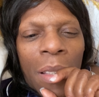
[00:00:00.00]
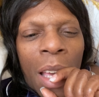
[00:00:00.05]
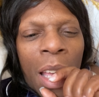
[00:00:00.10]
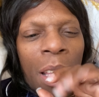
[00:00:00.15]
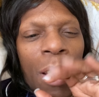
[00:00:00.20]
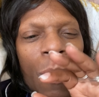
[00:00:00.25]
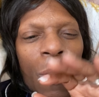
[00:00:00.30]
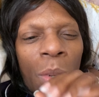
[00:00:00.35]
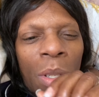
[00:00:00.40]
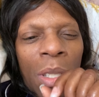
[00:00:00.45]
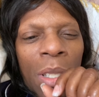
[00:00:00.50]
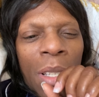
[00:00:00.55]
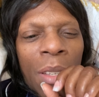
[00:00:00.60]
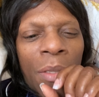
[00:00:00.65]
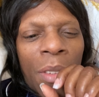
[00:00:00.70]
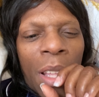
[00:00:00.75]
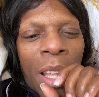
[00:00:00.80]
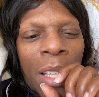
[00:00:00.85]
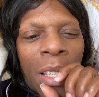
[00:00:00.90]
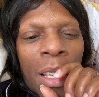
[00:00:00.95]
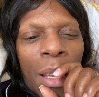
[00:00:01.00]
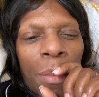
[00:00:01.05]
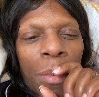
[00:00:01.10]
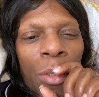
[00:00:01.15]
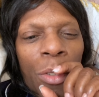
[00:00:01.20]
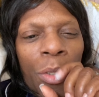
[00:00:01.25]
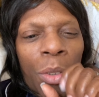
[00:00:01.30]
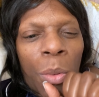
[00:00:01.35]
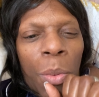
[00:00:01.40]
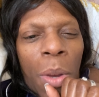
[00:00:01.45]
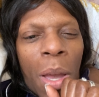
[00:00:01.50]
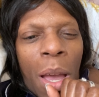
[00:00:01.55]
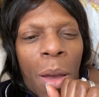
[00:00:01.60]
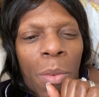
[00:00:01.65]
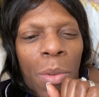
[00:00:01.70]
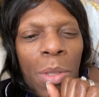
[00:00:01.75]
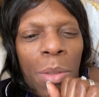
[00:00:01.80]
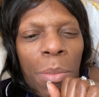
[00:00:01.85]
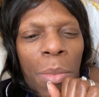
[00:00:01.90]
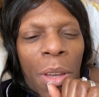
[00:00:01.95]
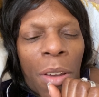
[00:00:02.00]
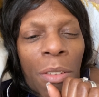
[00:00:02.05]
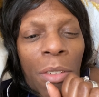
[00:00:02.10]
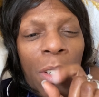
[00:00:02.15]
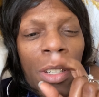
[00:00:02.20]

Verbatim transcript: And it wasn't even that type of dream where I was married.